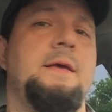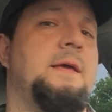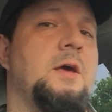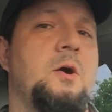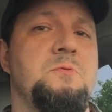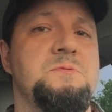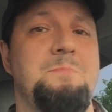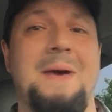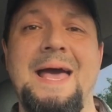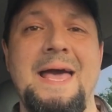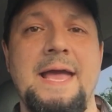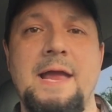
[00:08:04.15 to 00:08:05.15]
It goes
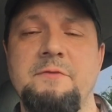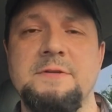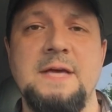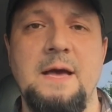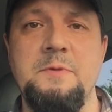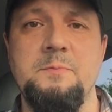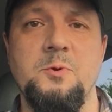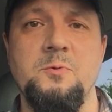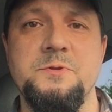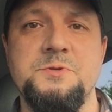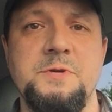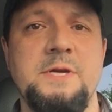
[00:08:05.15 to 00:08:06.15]
bang every time you
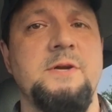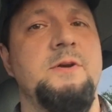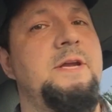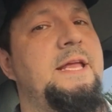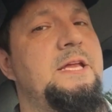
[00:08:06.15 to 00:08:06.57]
pull the trigger.